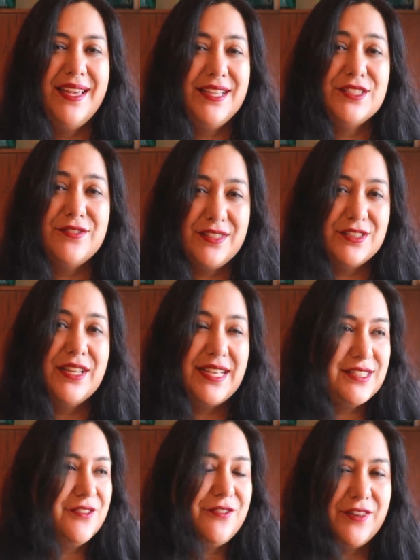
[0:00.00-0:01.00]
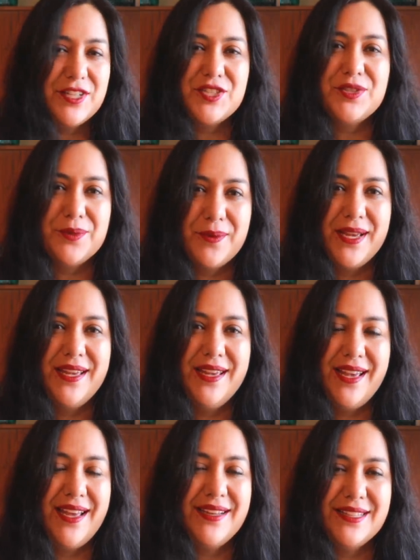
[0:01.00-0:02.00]
It's nice and fresh to
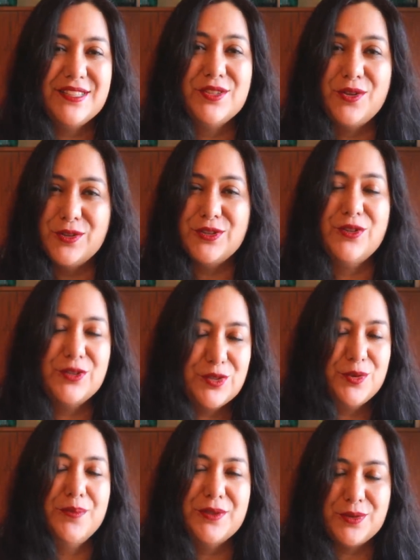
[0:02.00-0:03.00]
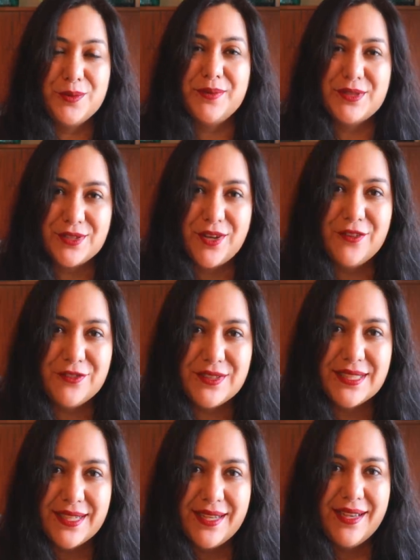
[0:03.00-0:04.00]
wear, and it's also super super
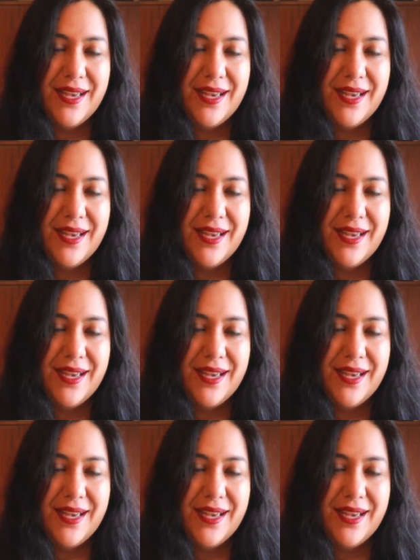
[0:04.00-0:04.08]
soft.